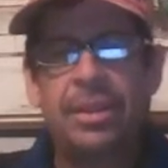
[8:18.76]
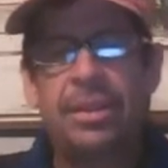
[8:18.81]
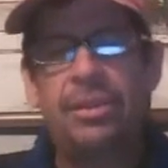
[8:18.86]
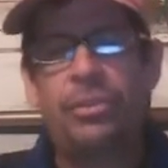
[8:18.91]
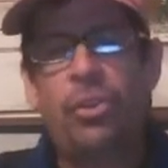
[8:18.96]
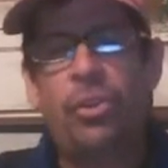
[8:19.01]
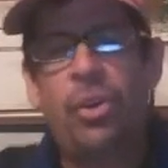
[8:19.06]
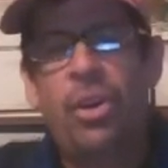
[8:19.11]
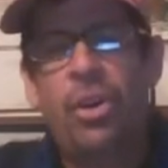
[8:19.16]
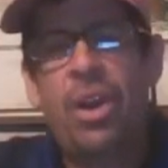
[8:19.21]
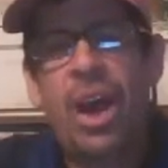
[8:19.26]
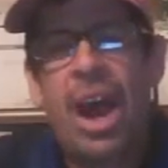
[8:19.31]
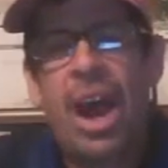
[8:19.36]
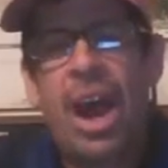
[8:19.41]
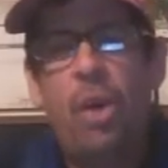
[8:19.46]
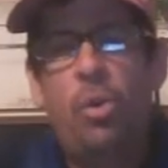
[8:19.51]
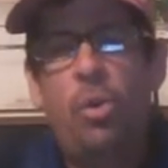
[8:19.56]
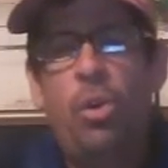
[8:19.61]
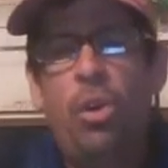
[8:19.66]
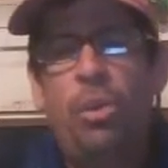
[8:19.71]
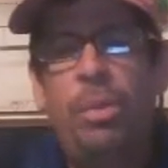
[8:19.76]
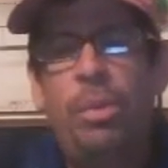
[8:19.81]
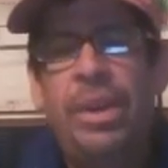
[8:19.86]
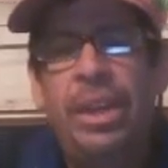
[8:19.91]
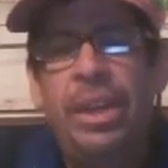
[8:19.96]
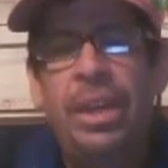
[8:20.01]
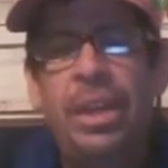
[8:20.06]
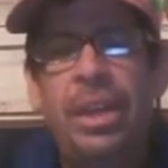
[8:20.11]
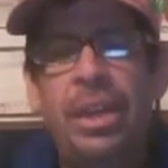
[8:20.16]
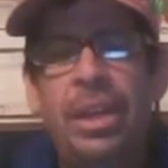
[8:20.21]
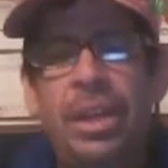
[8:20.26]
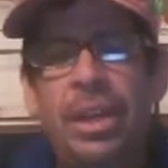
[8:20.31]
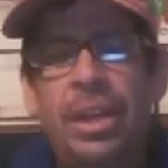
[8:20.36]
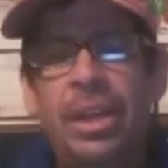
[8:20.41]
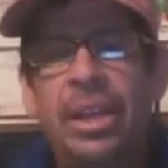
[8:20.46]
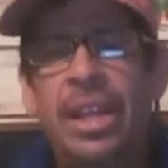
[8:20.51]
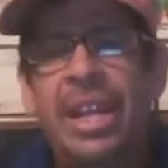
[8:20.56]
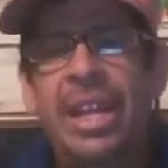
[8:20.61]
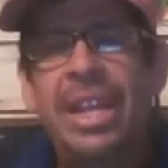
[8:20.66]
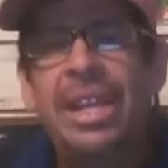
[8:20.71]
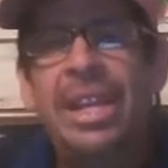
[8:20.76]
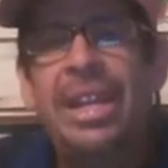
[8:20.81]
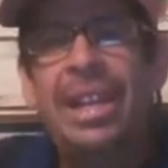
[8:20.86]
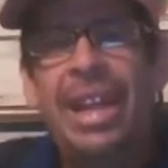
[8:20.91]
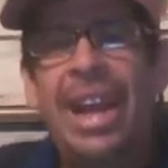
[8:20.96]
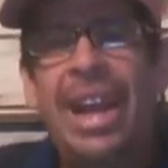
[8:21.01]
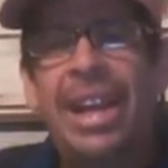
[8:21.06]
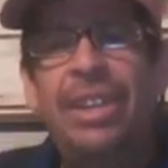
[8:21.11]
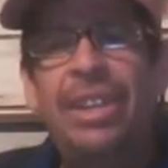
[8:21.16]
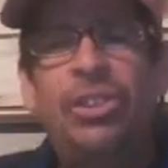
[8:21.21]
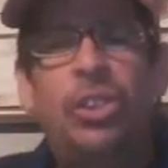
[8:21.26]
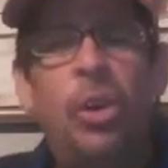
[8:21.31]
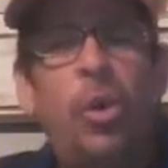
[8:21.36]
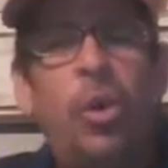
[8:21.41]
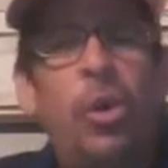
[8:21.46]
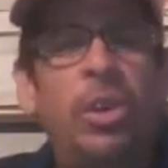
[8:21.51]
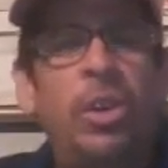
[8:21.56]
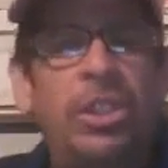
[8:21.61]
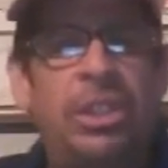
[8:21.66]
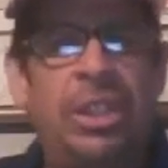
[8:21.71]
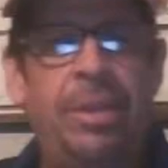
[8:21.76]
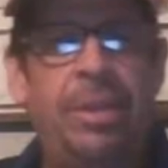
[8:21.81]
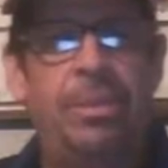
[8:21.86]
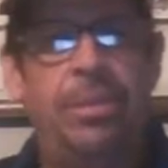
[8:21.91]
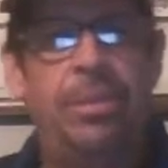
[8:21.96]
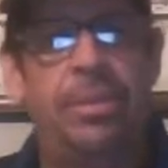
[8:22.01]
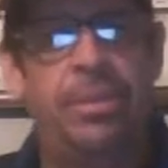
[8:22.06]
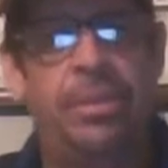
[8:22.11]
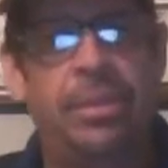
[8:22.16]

for I will be inclined towards them.